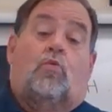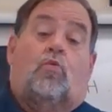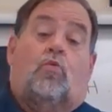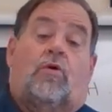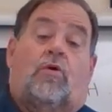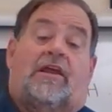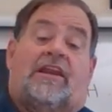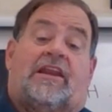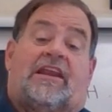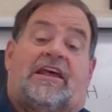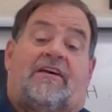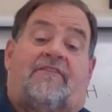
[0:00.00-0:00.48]

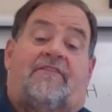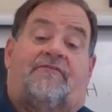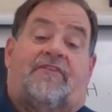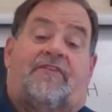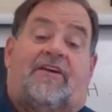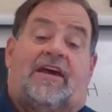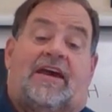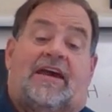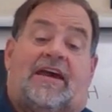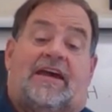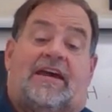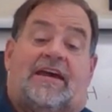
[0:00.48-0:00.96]
What I
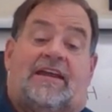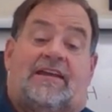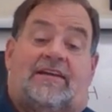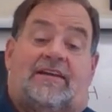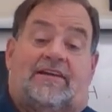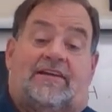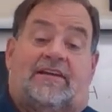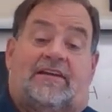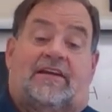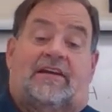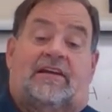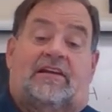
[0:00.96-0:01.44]

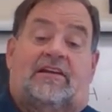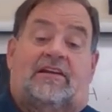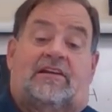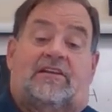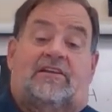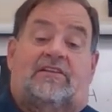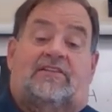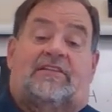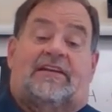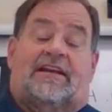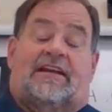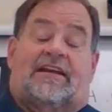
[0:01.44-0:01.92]
find
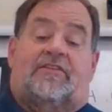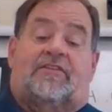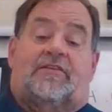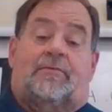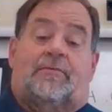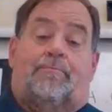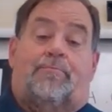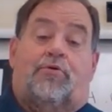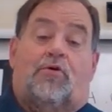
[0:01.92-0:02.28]
is that the